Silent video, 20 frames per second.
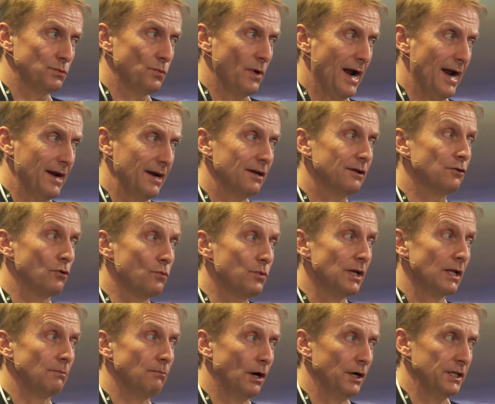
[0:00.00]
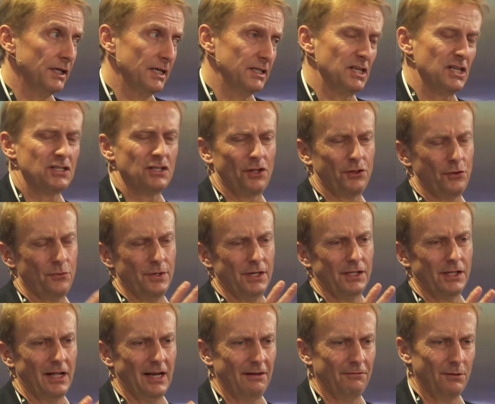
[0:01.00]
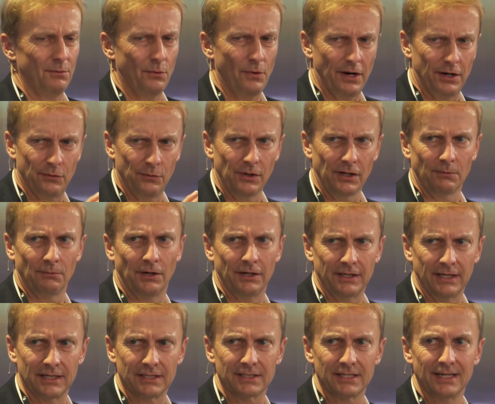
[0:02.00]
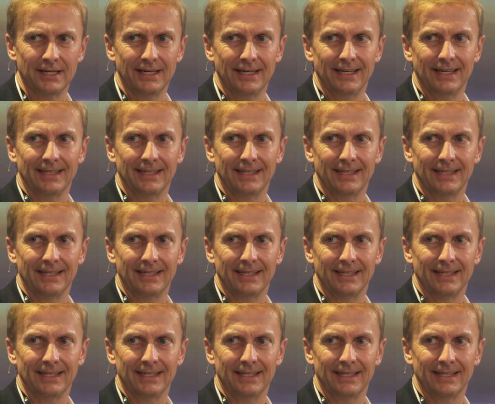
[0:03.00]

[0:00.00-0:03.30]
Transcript: where the real money is, it's not the retail level, where the real money is,